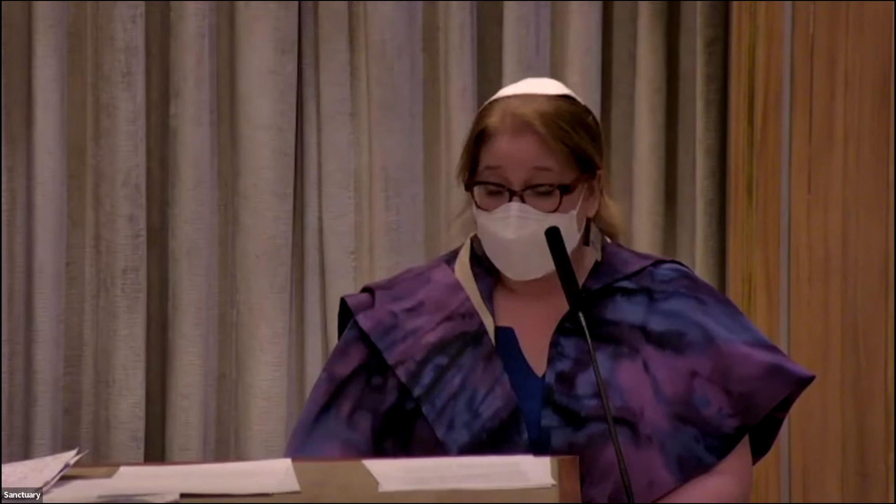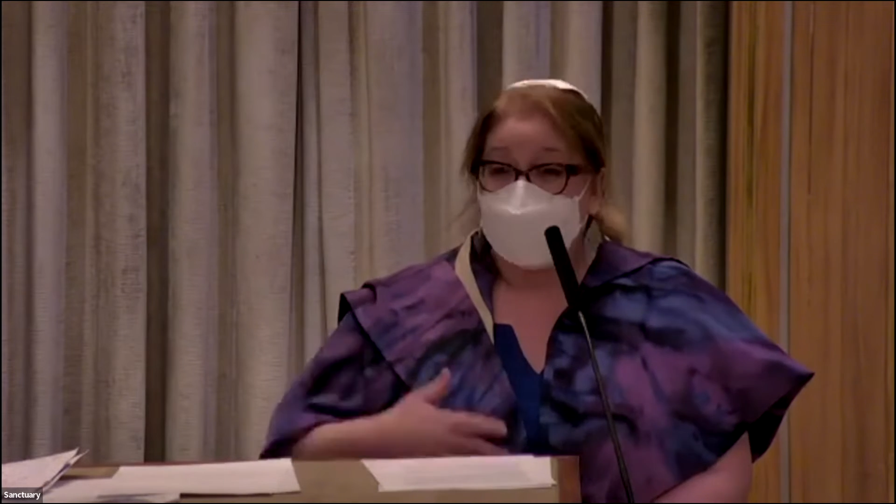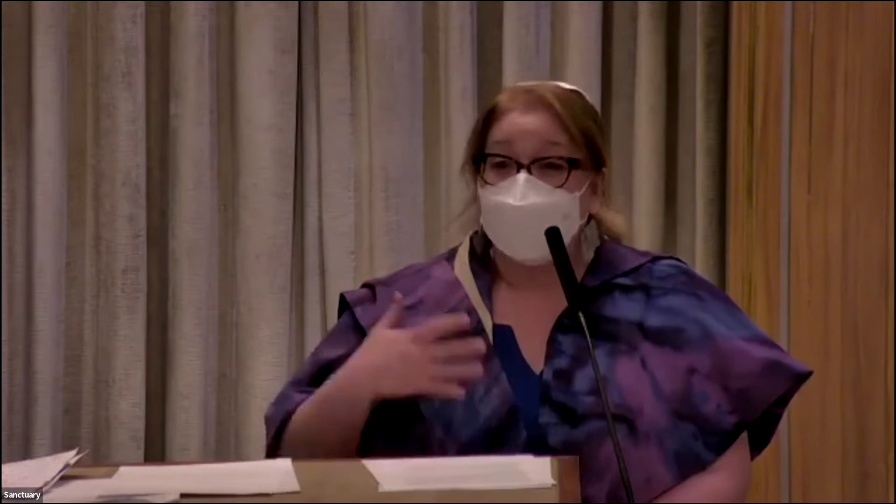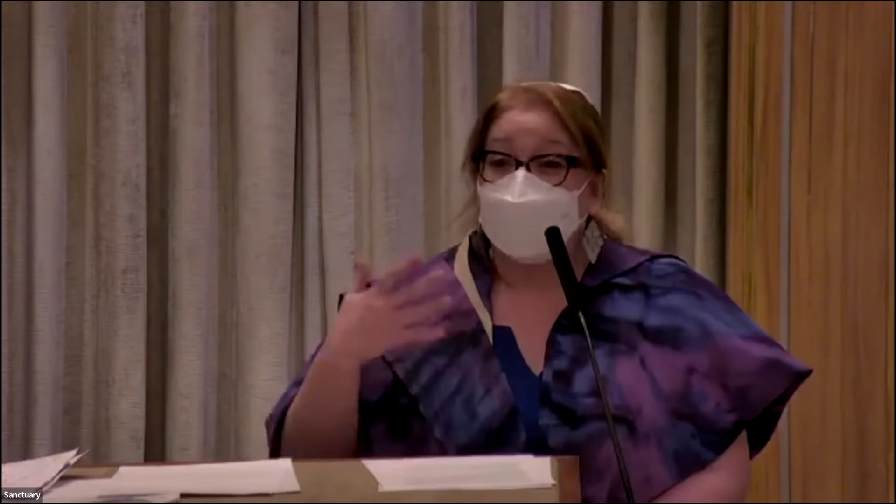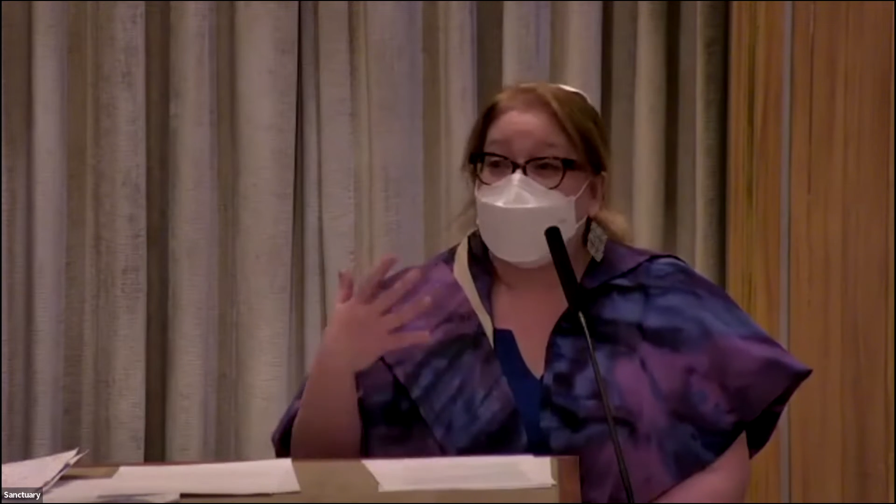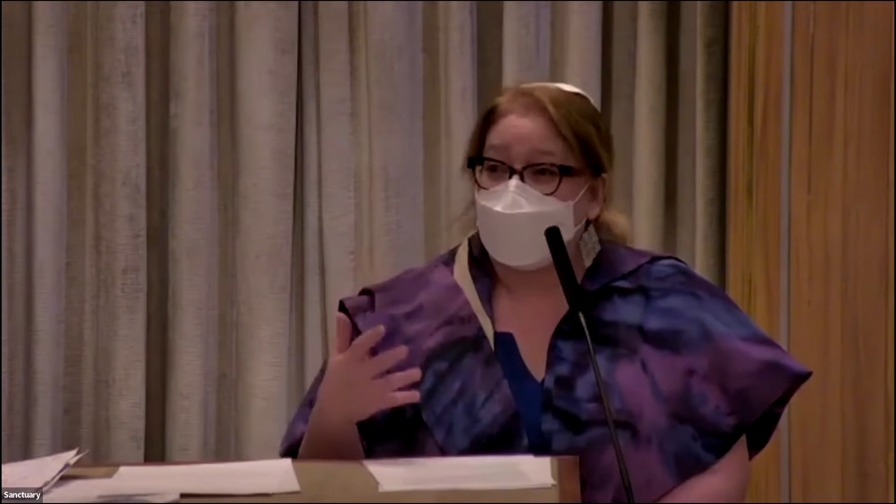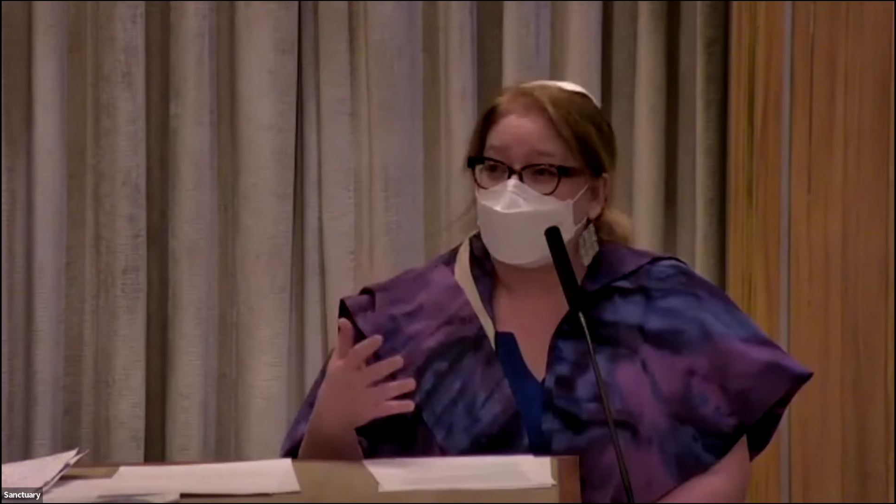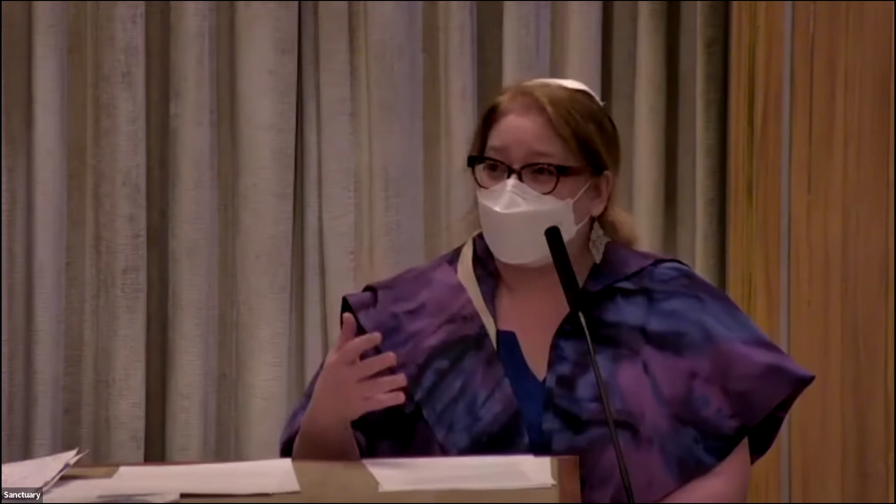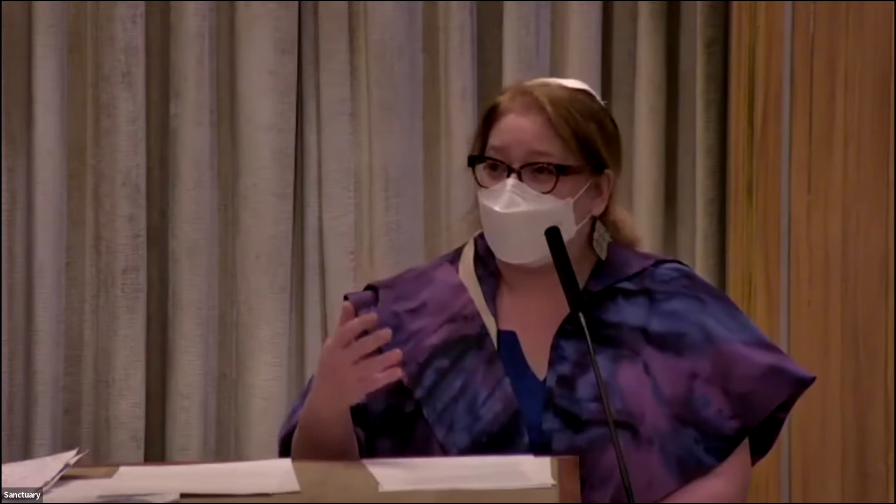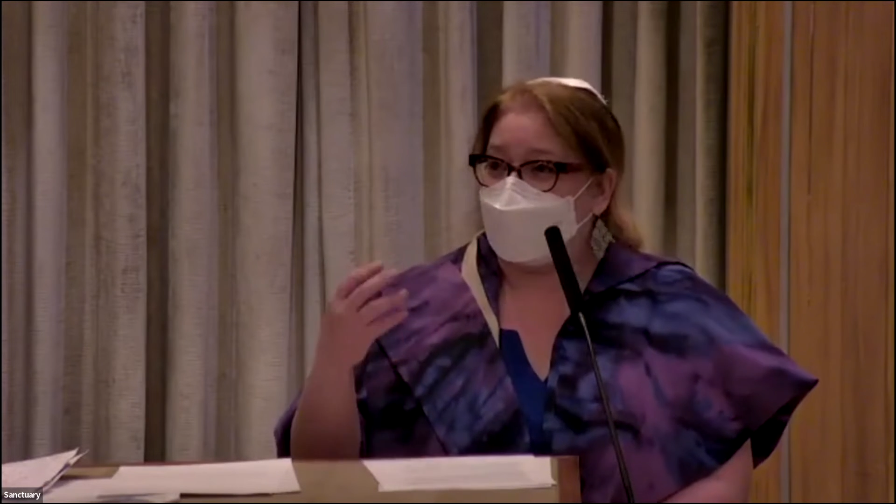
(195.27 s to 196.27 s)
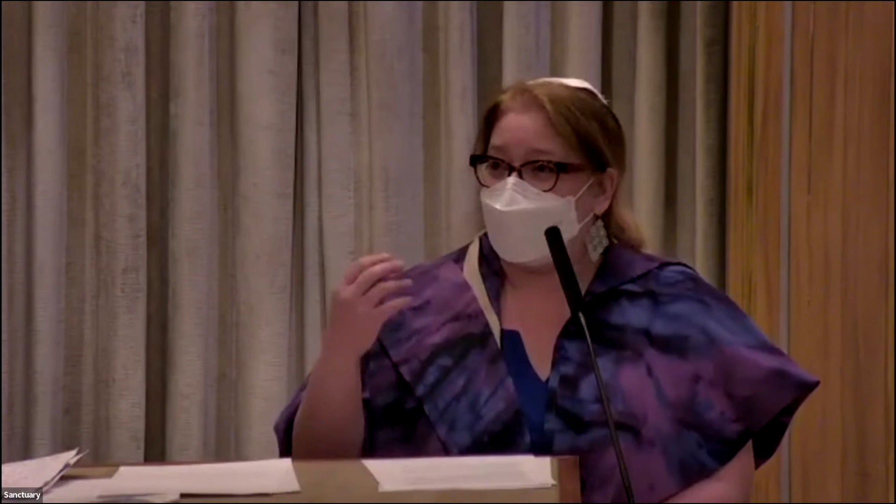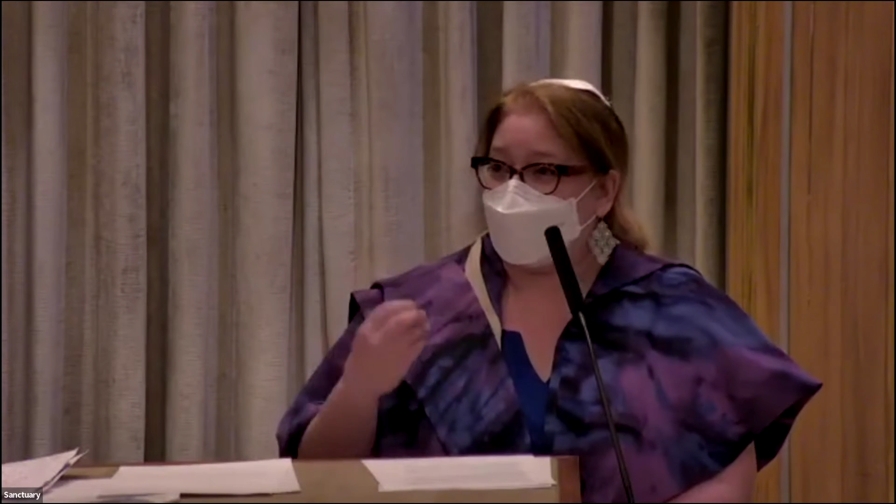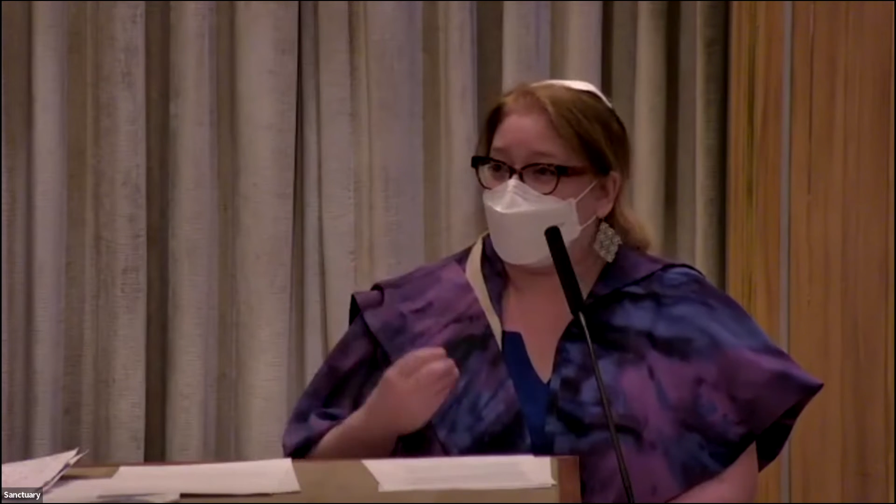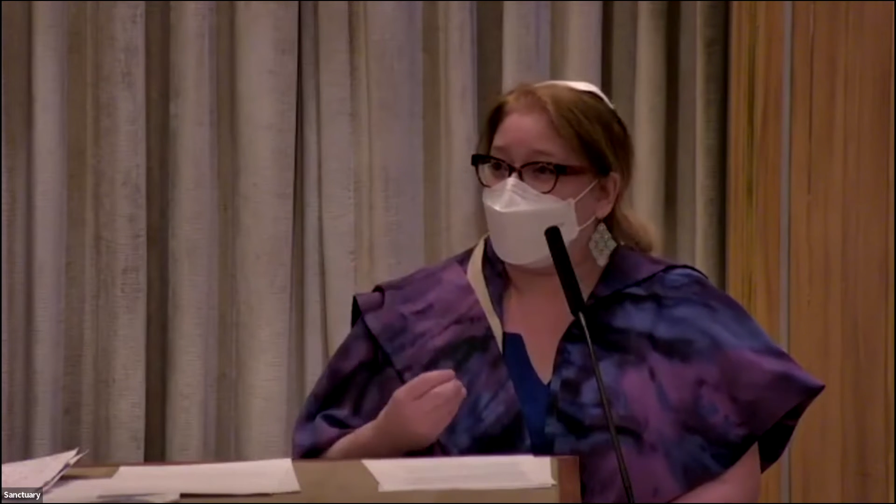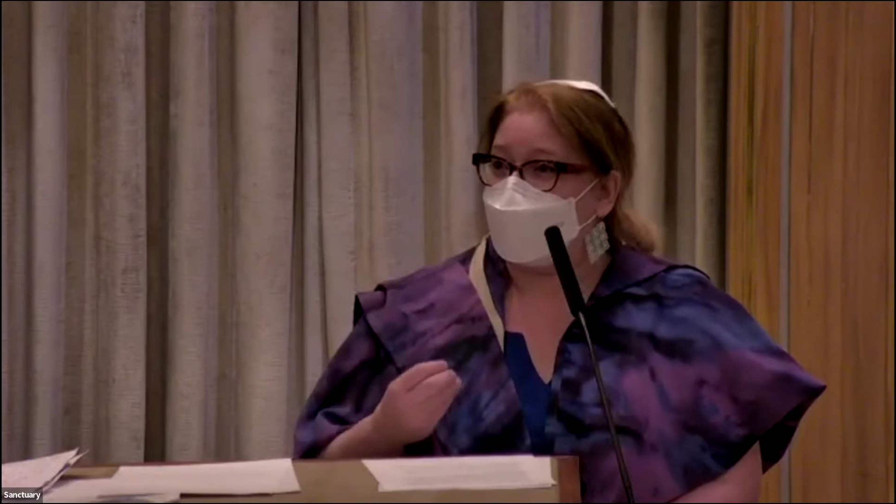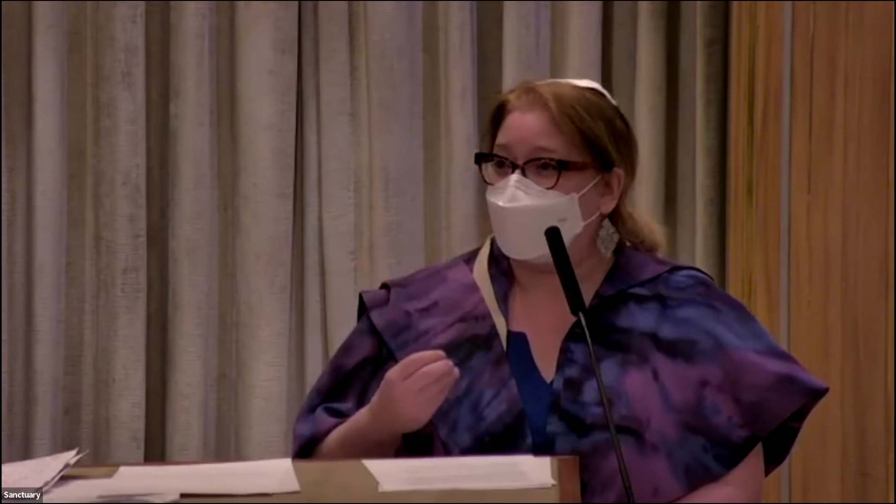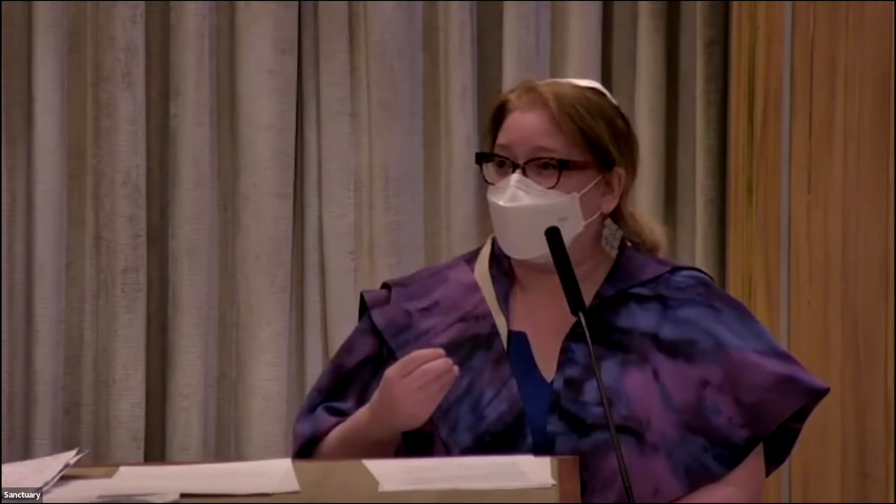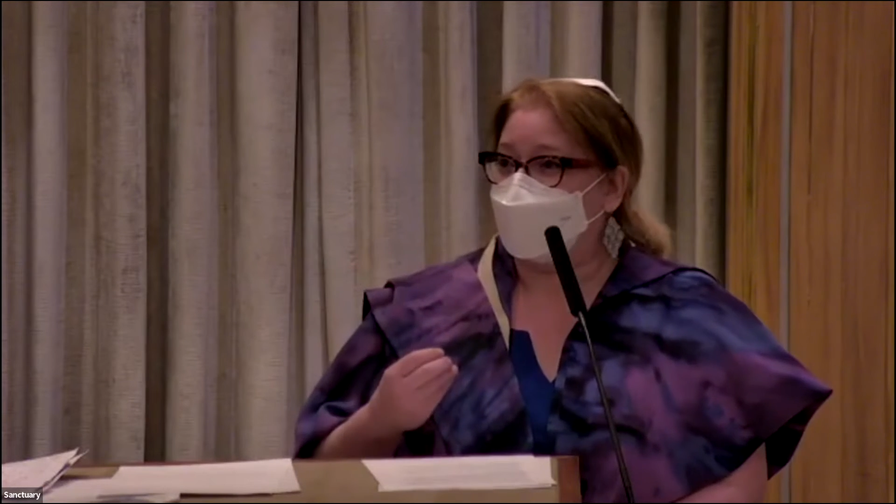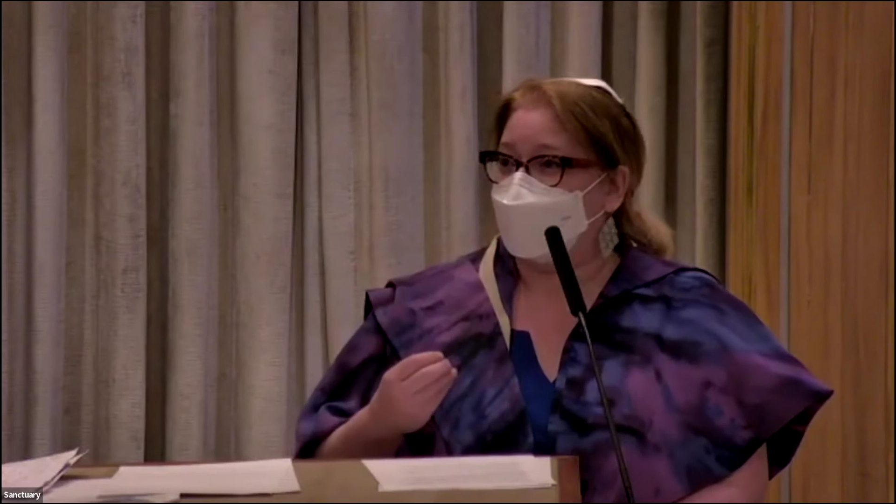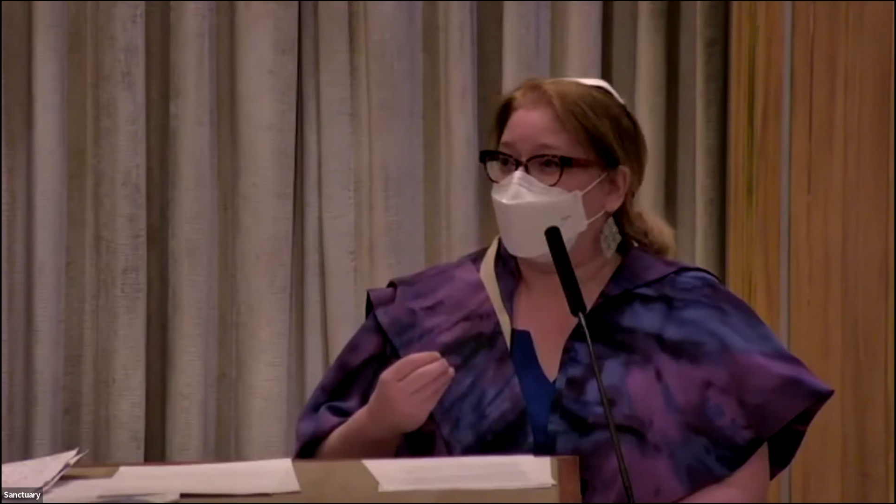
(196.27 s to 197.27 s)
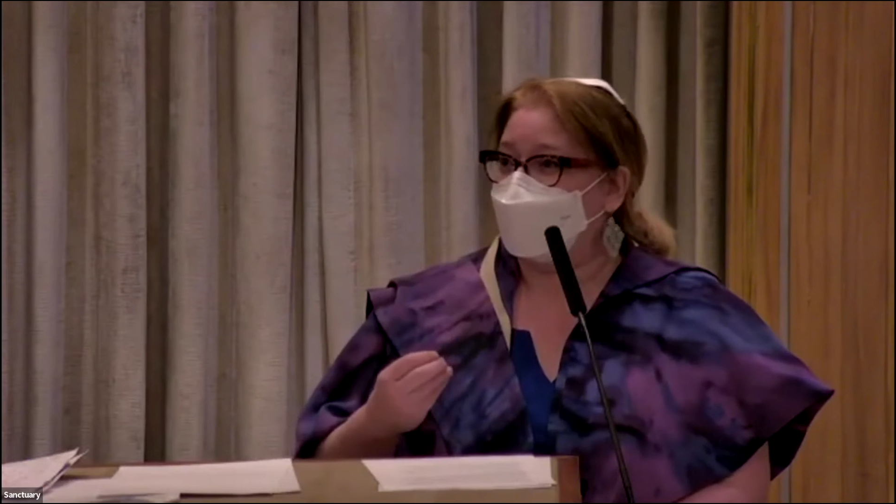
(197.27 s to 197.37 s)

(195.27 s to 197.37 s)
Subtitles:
Rampant inequality,